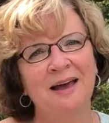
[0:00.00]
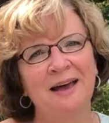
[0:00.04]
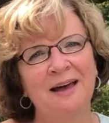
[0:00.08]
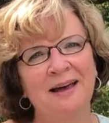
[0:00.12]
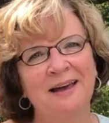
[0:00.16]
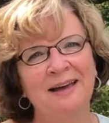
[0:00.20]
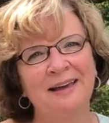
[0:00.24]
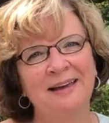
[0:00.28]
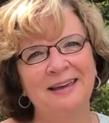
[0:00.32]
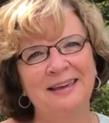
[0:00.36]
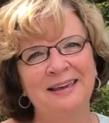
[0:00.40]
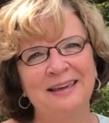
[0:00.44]

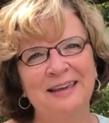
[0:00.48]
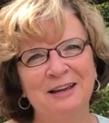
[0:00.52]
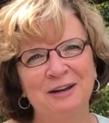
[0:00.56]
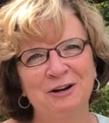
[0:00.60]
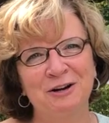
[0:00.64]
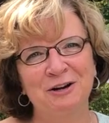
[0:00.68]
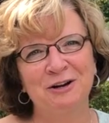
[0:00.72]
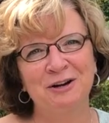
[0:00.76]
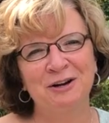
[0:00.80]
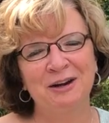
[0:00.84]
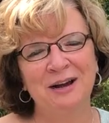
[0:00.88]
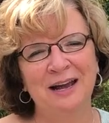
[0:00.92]
uh,
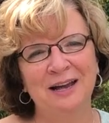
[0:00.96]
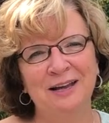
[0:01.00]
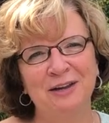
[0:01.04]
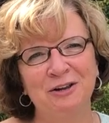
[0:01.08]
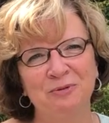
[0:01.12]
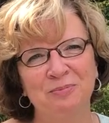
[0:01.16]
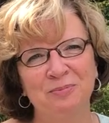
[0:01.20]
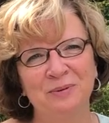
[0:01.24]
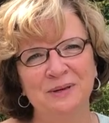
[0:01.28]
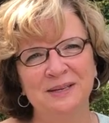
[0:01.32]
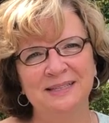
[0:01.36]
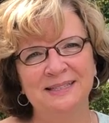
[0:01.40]
here at
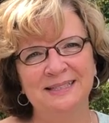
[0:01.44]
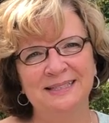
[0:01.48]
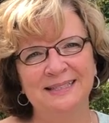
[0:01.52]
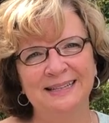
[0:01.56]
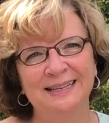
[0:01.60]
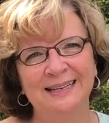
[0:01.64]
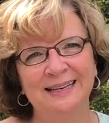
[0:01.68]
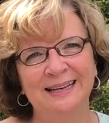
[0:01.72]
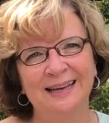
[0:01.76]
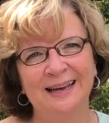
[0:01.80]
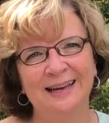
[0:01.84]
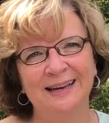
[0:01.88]
UPC